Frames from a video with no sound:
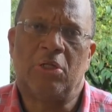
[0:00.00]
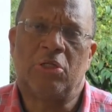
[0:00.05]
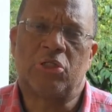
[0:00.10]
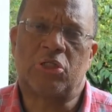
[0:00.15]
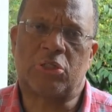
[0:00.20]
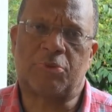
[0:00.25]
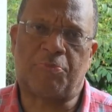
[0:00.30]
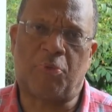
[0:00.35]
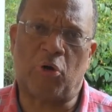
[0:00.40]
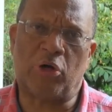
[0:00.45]

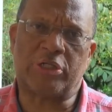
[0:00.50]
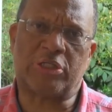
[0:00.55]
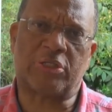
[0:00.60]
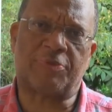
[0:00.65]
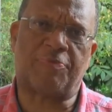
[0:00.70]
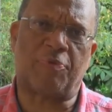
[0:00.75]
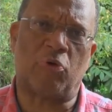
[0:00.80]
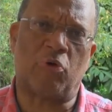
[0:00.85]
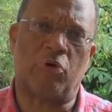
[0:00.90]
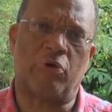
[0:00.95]

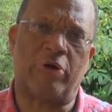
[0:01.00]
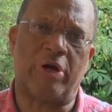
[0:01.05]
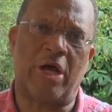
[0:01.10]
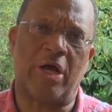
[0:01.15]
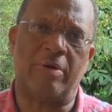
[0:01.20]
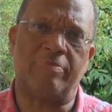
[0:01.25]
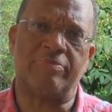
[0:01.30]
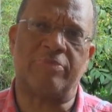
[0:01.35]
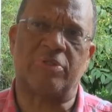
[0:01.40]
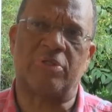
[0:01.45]
sports
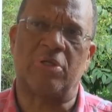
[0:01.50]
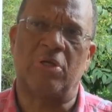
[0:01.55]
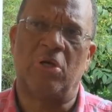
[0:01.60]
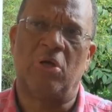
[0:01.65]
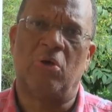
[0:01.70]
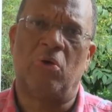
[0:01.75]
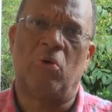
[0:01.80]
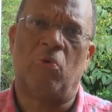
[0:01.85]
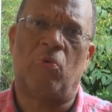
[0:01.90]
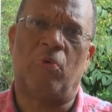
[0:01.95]
programs.
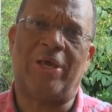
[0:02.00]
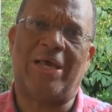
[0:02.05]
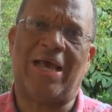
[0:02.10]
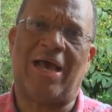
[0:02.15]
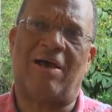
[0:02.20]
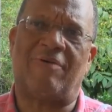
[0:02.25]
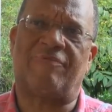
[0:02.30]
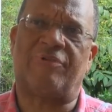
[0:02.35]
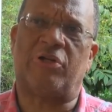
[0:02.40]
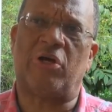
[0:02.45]
We
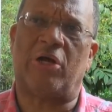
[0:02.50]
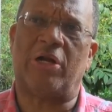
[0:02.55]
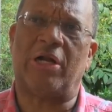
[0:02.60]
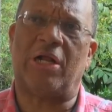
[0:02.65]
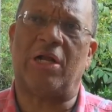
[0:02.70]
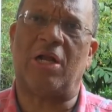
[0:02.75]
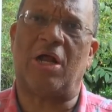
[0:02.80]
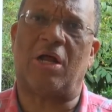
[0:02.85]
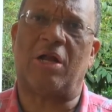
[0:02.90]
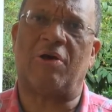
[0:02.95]
have done
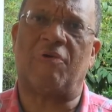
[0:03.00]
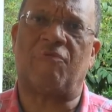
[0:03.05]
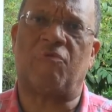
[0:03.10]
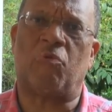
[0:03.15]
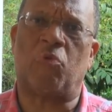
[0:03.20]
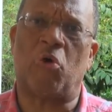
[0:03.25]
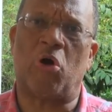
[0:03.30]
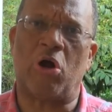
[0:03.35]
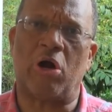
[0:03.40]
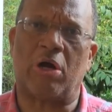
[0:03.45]
a lot of
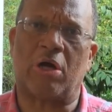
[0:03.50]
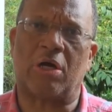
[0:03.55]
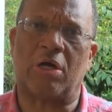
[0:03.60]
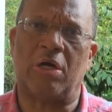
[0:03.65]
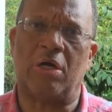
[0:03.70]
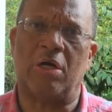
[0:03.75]
work